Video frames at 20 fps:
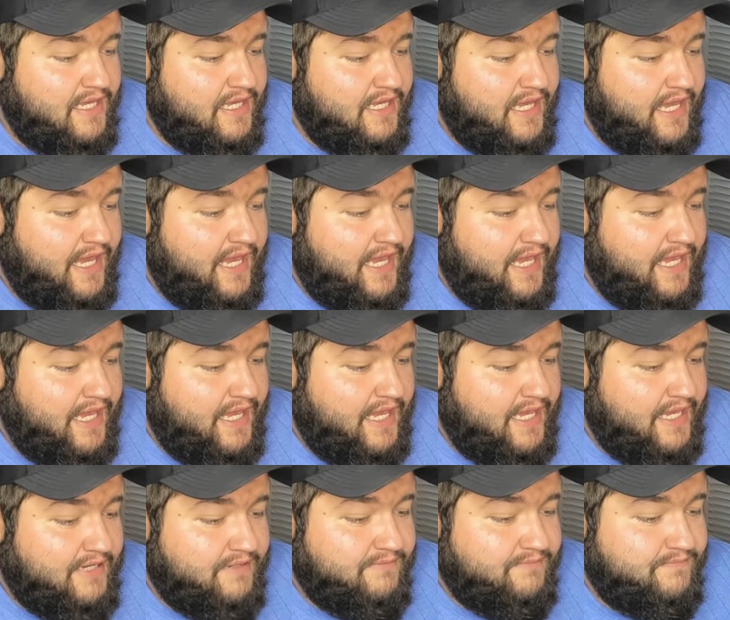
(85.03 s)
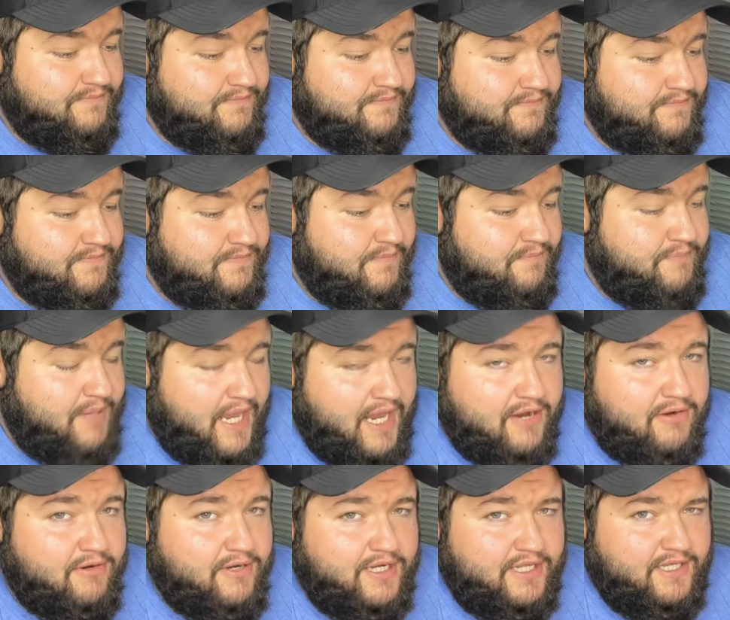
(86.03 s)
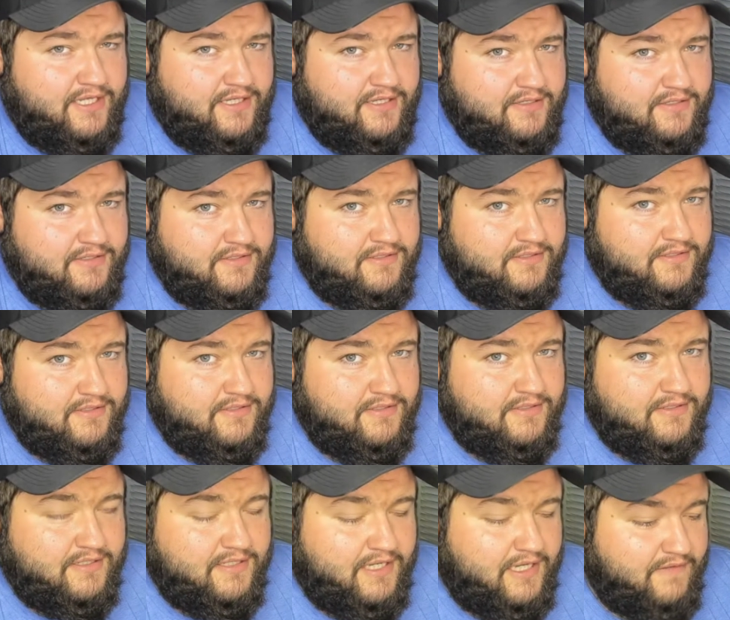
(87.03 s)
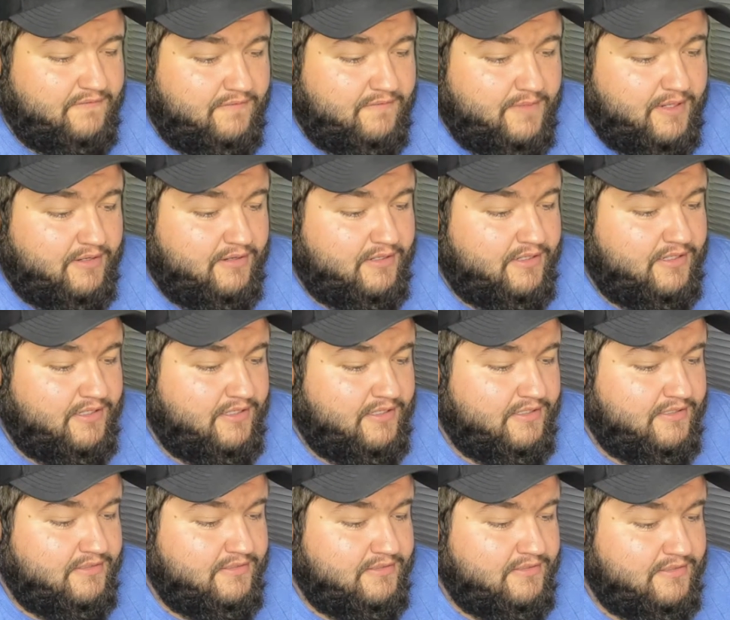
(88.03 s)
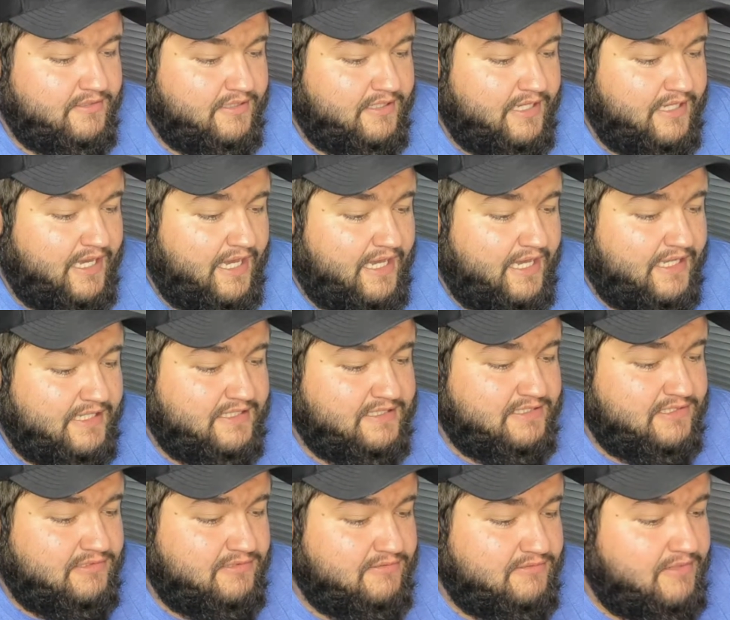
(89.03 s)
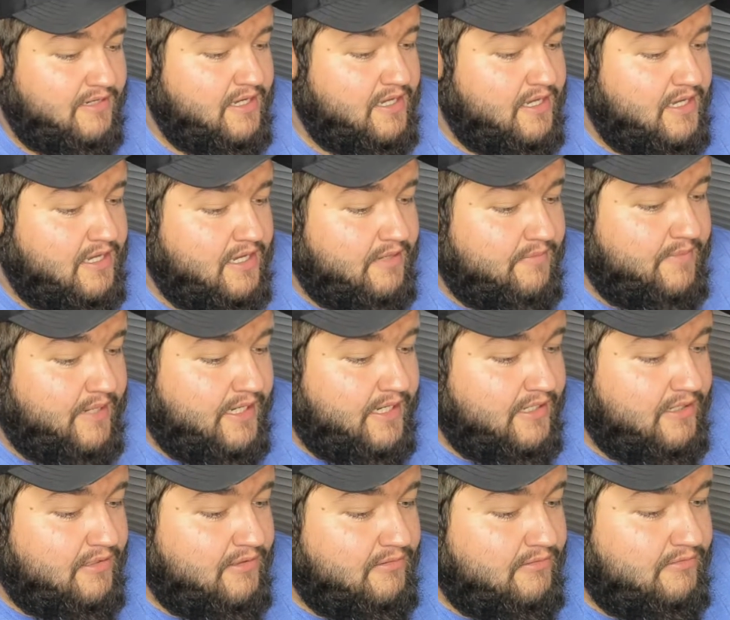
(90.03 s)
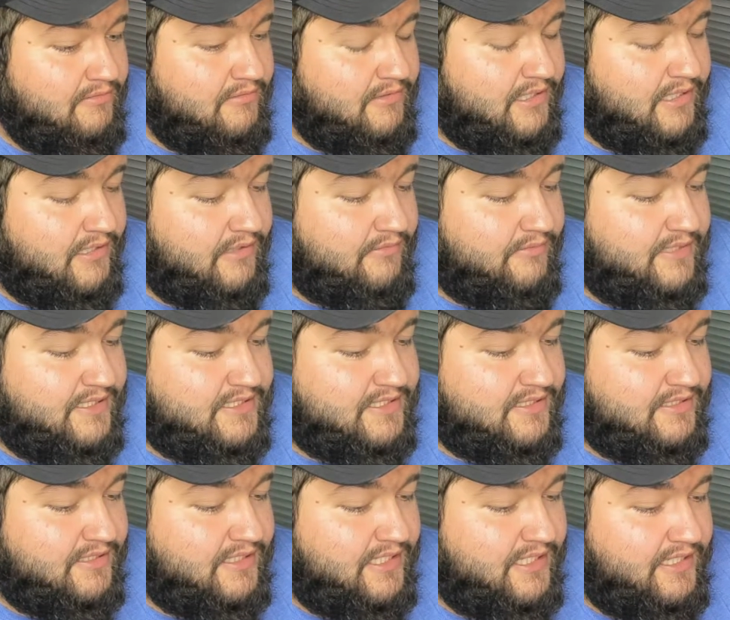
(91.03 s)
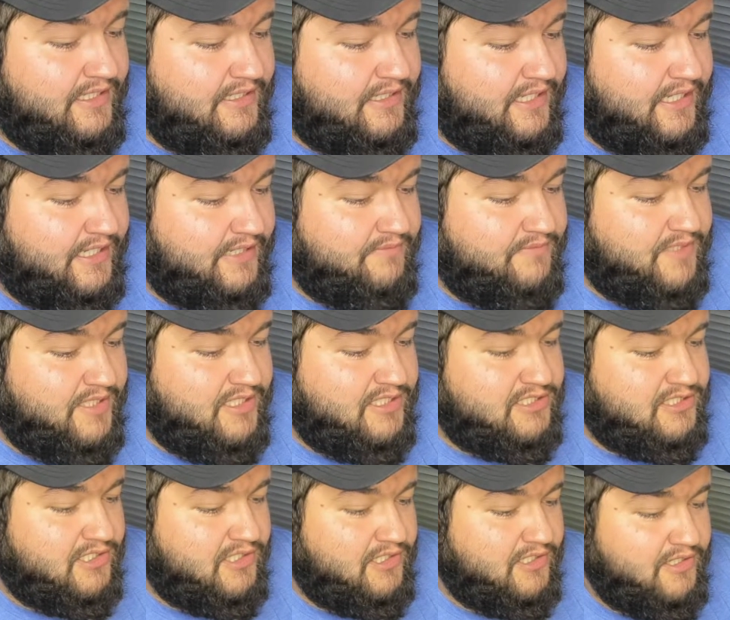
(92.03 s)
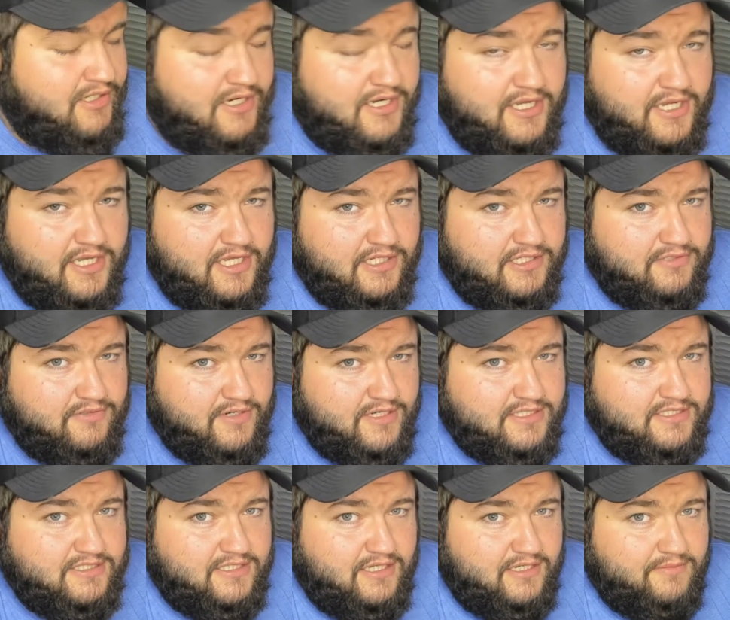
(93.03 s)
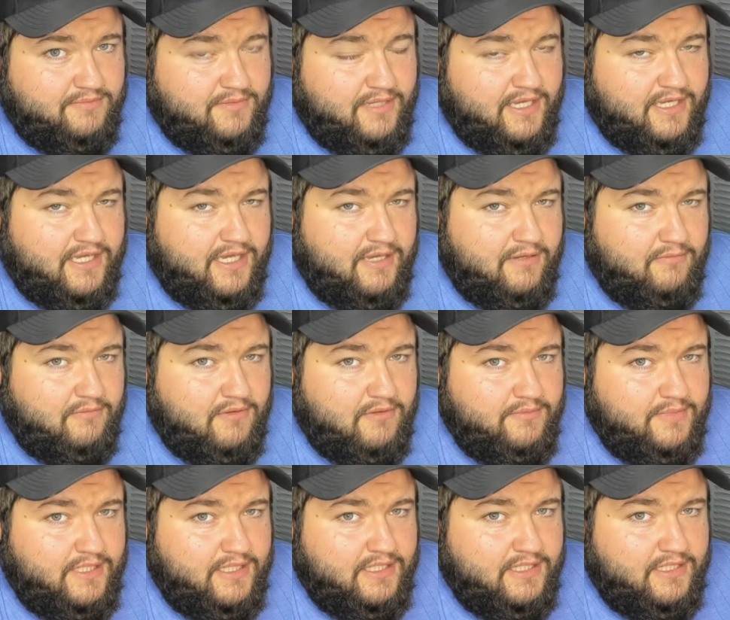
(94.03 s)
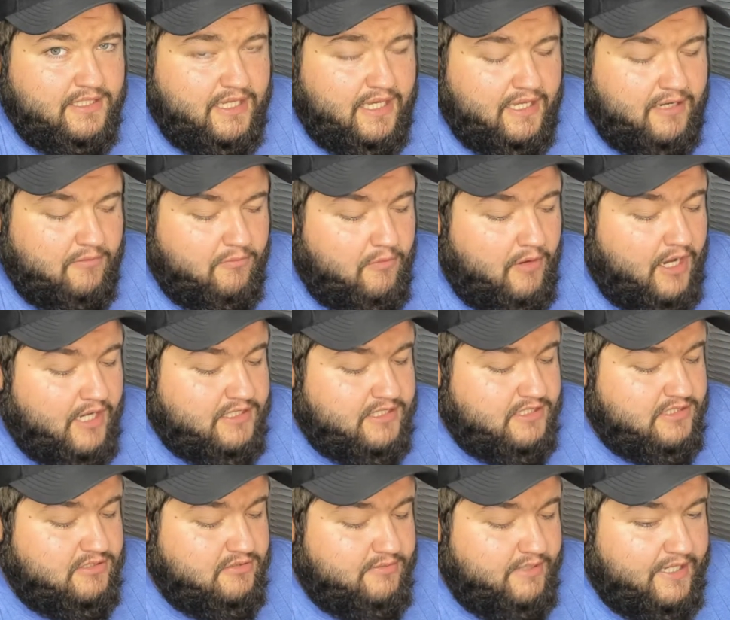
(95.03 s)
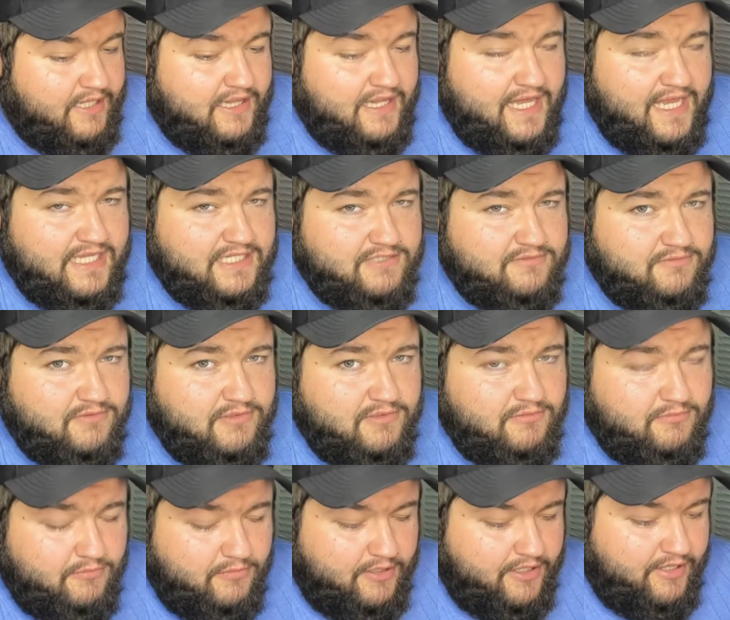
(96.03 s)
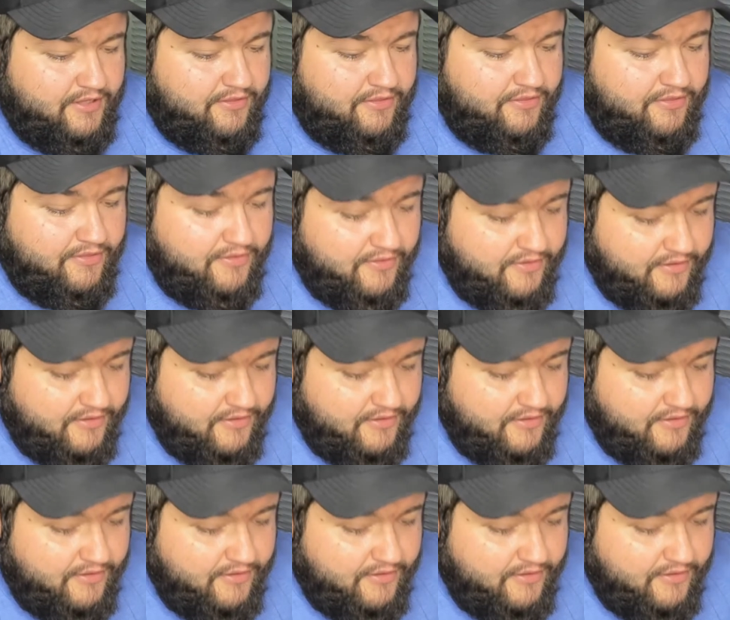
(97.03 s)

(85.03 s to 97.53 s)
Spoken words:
a parody of America. As you may know, recently a teacher dressed up like a woman and walked into a classroom with,